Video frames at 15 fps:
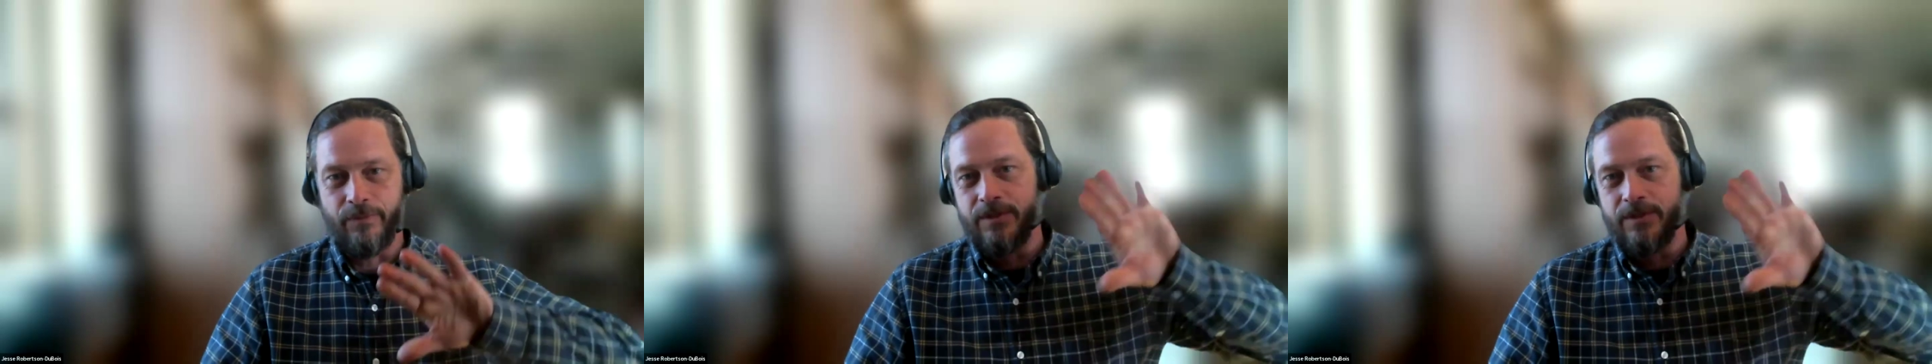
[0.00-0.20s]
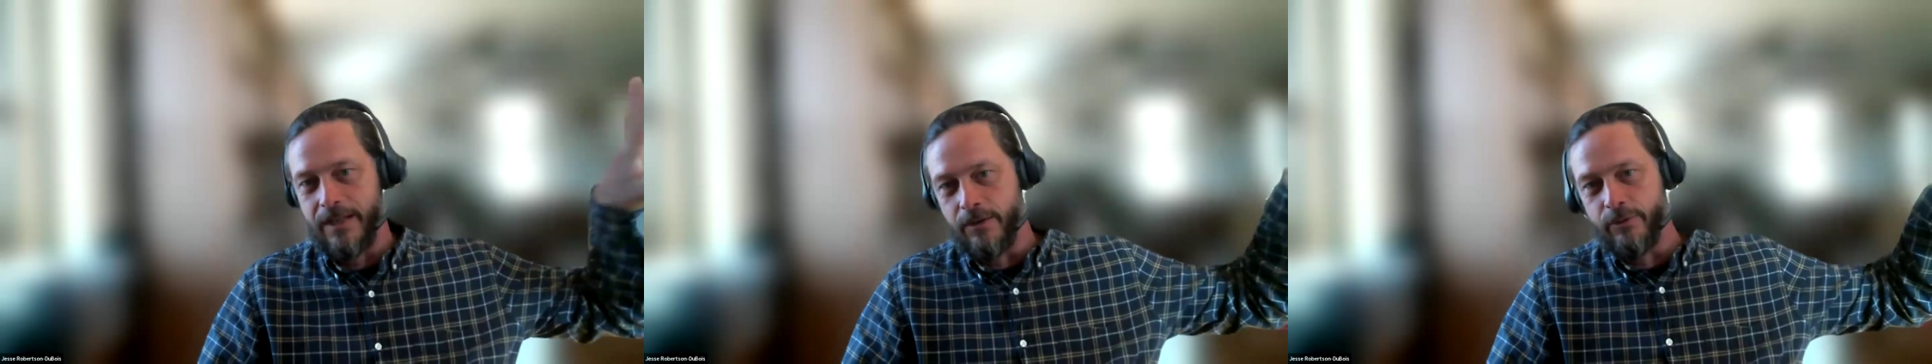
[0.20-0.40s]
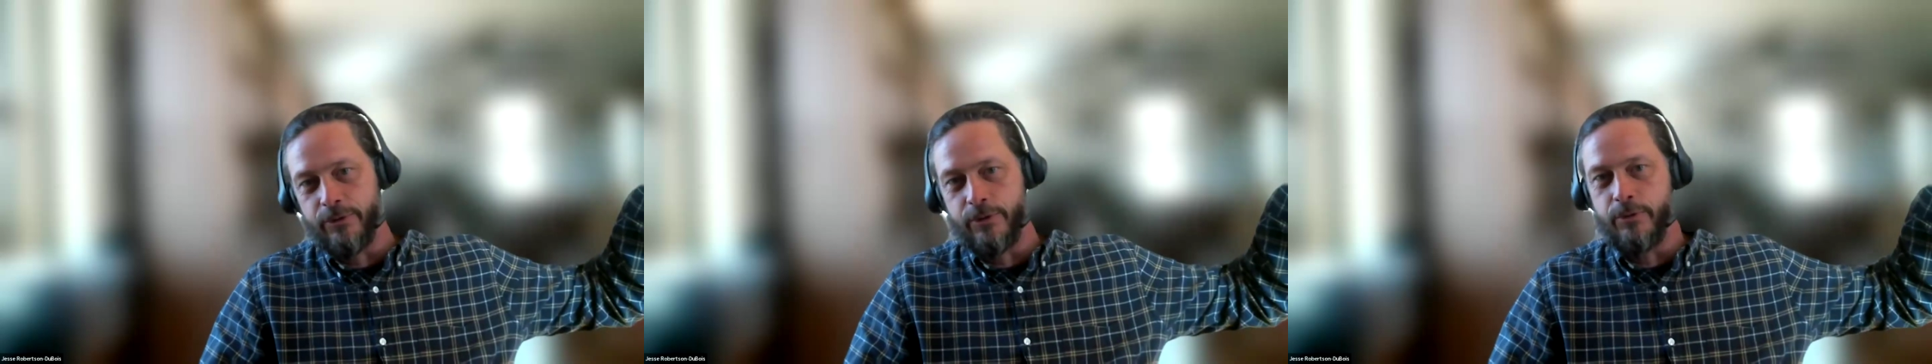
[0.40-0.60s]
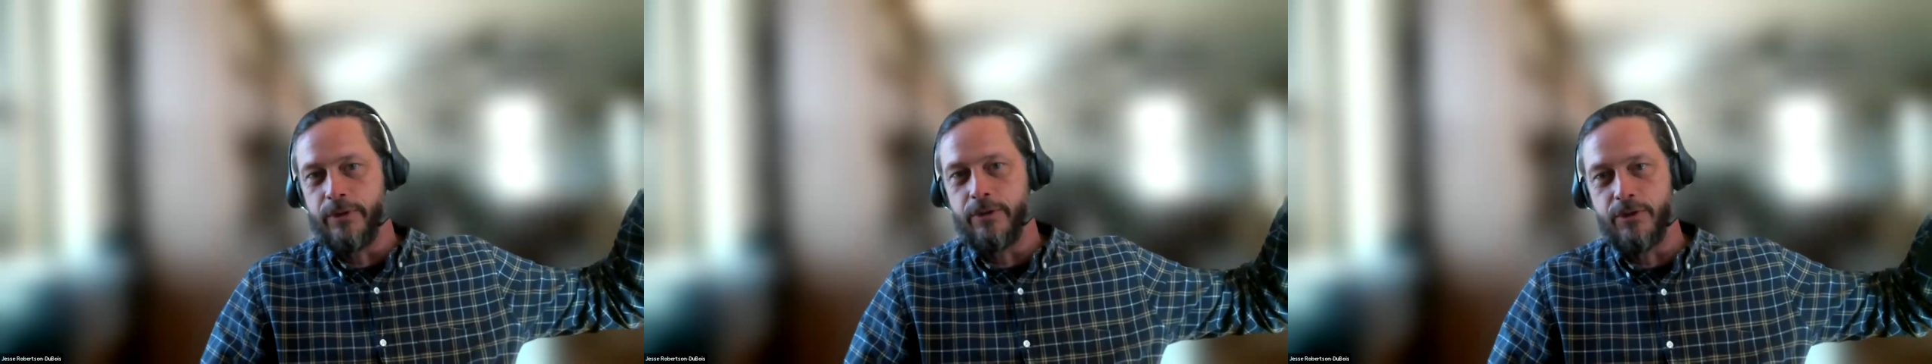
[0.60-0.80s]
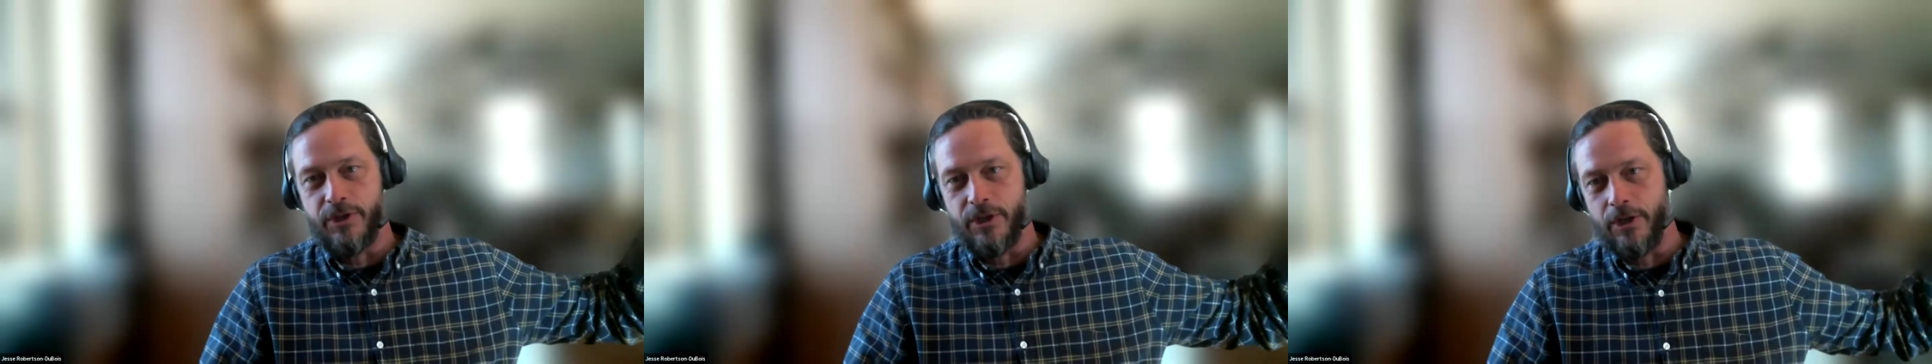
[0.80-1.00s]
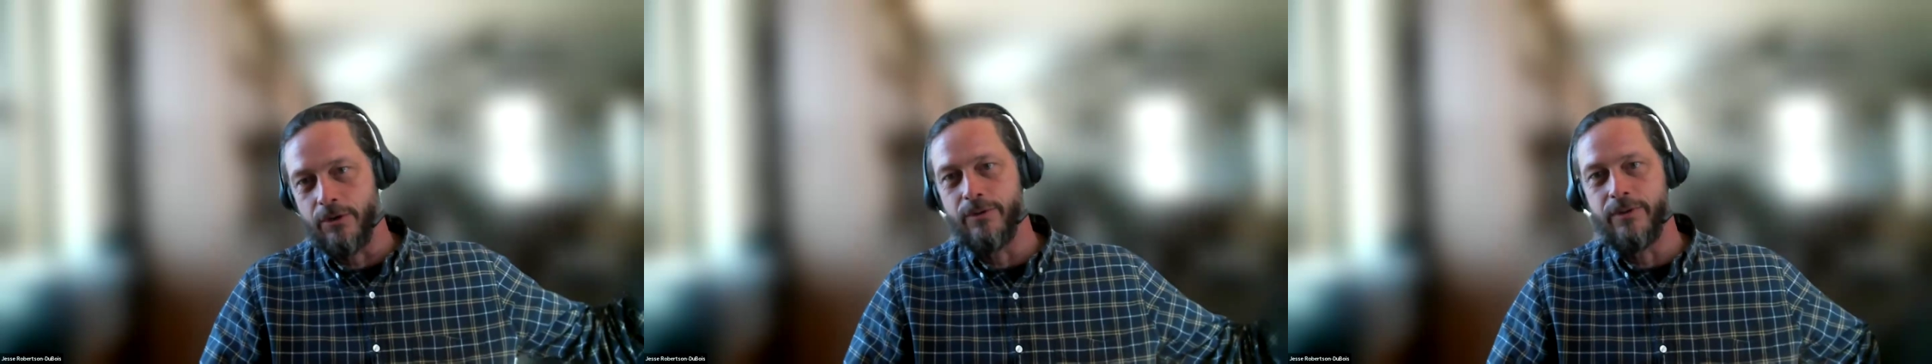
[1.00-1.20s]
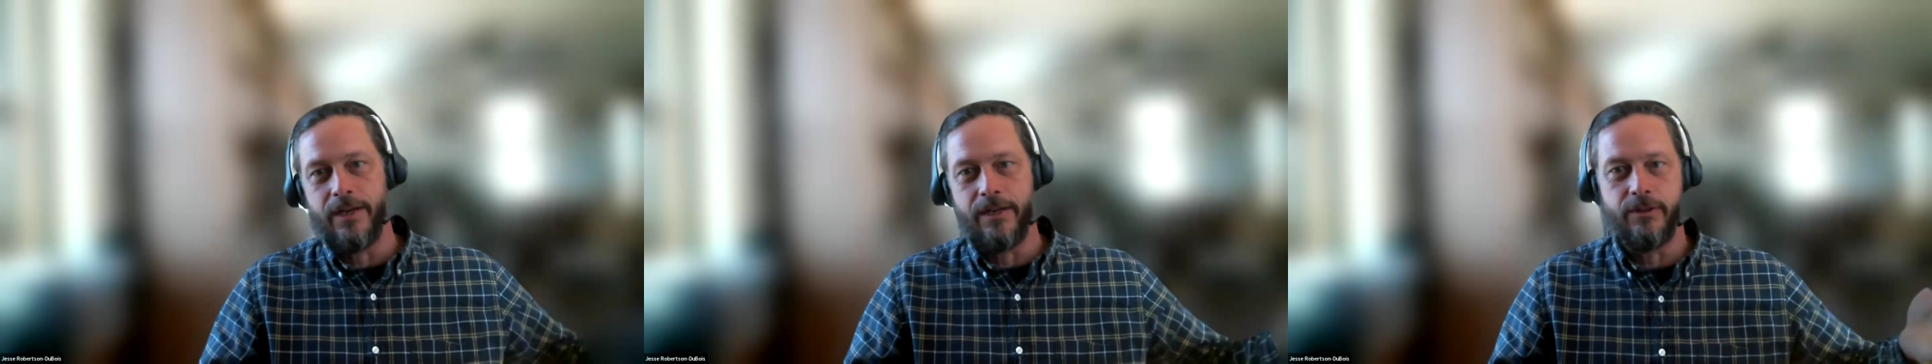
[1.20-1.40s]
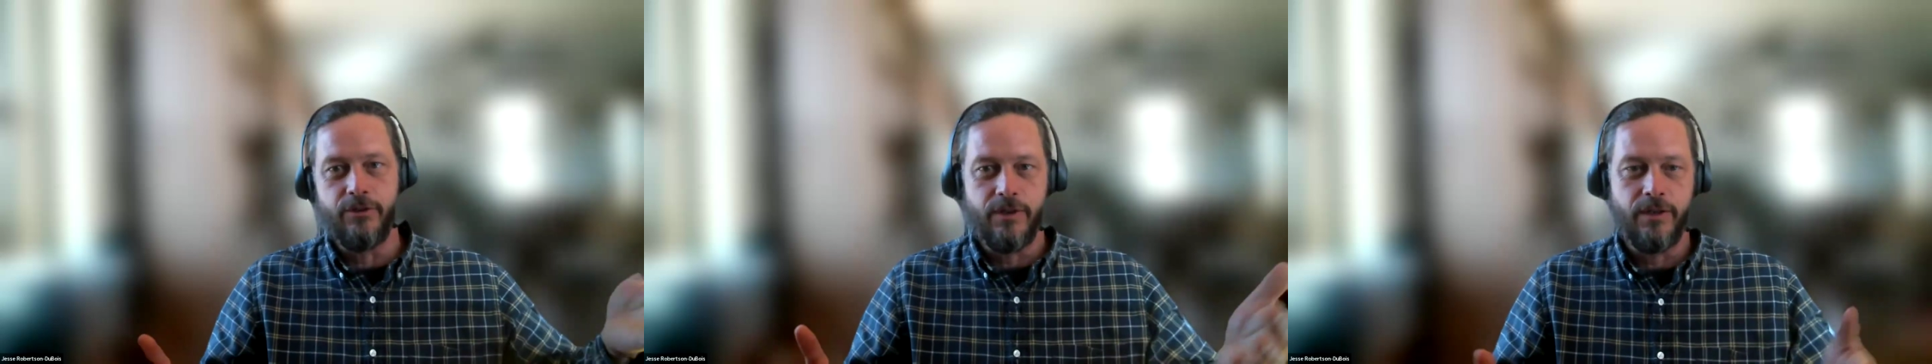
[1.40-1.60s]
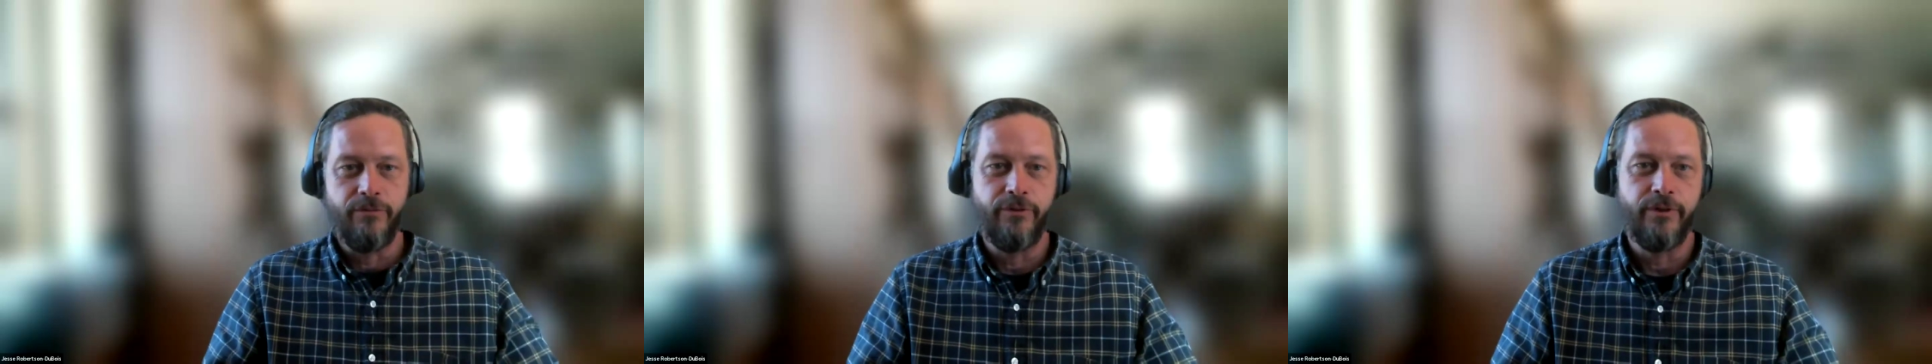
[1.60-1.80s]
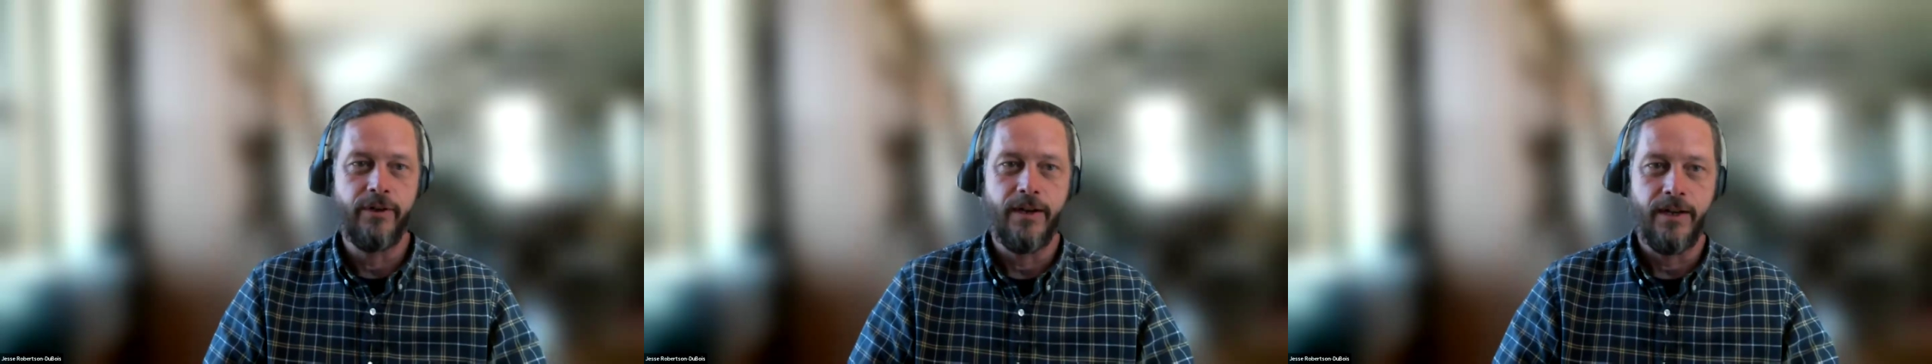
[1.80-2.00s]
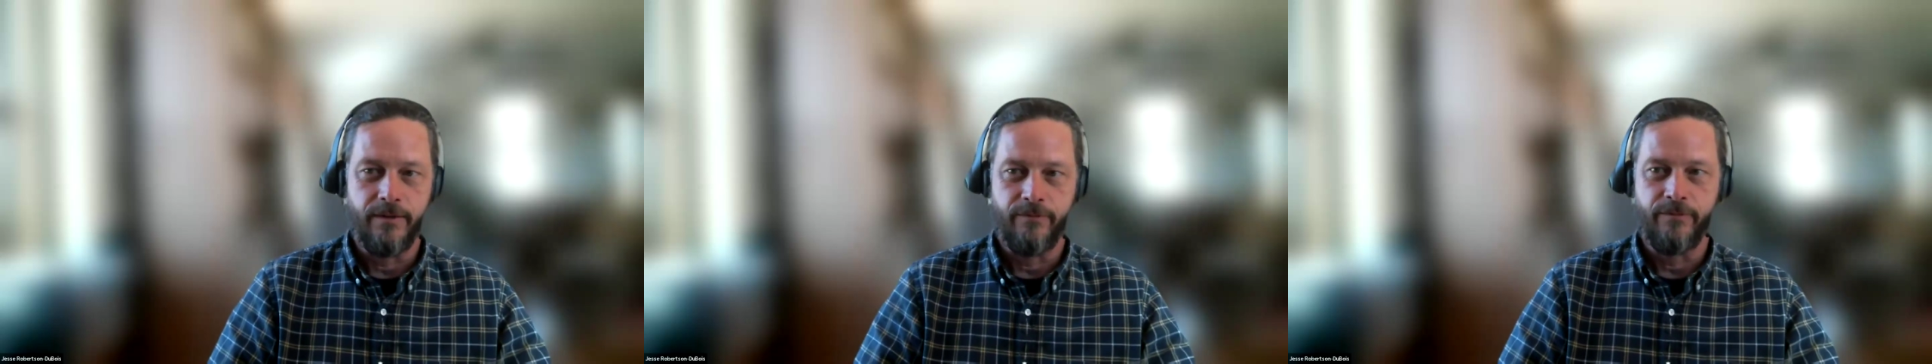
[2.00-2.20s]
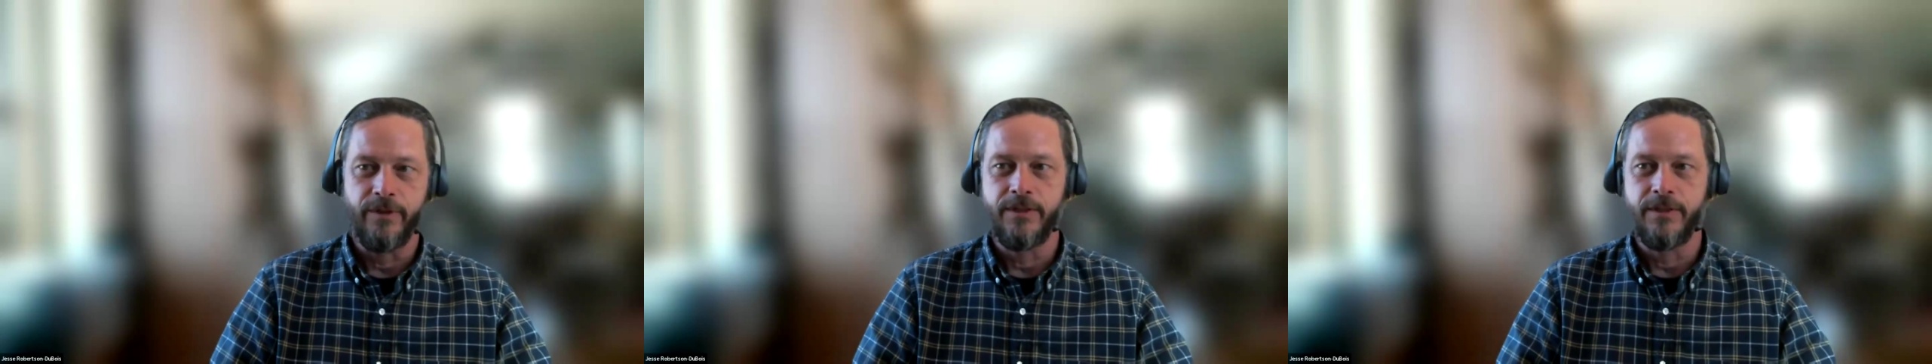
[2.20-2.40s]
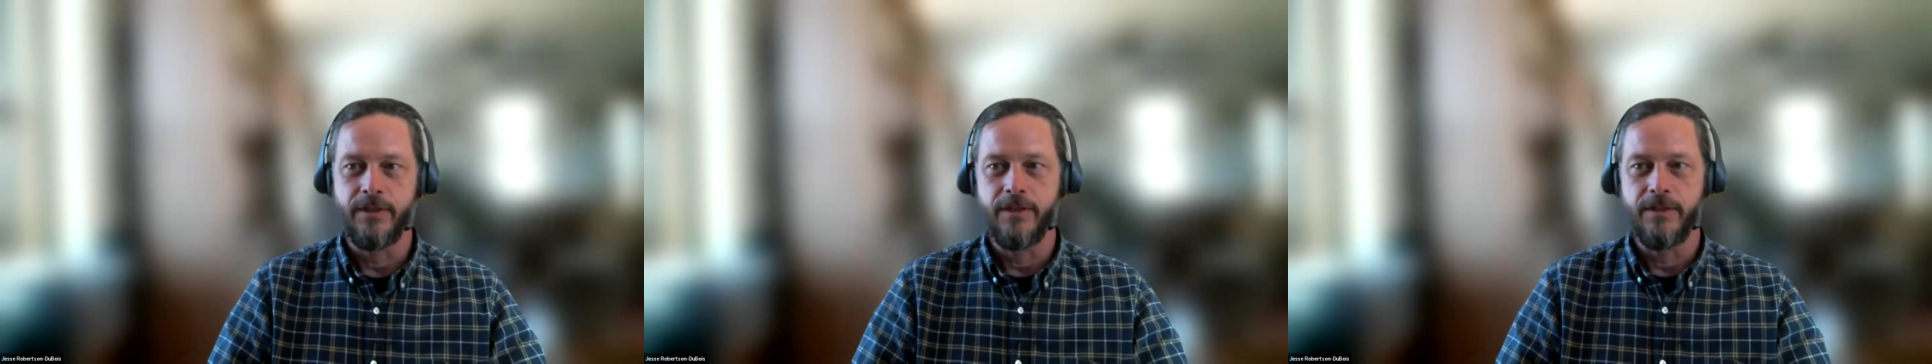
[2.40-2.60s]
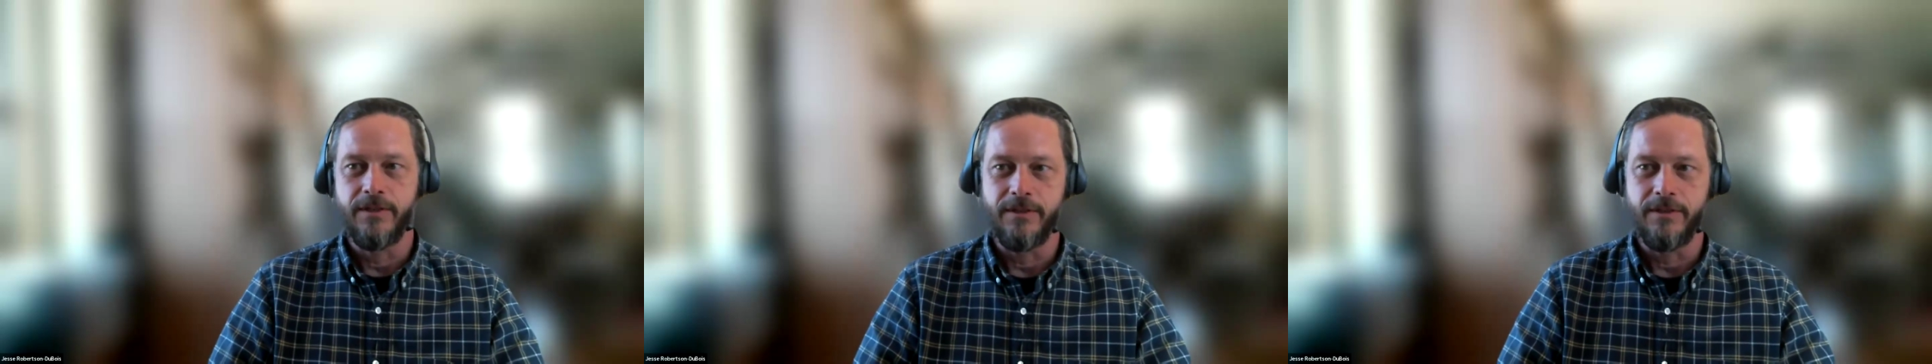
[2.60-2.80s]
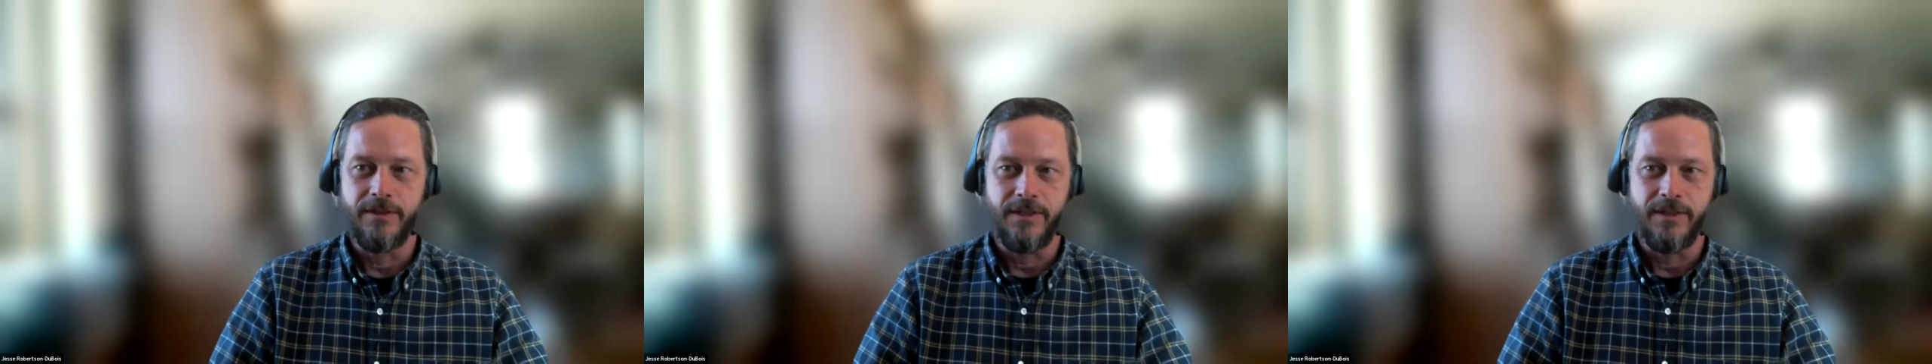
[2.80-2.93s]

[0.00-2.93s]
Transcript: settled 2 years ago, now you're trying to figure out how to fix it as a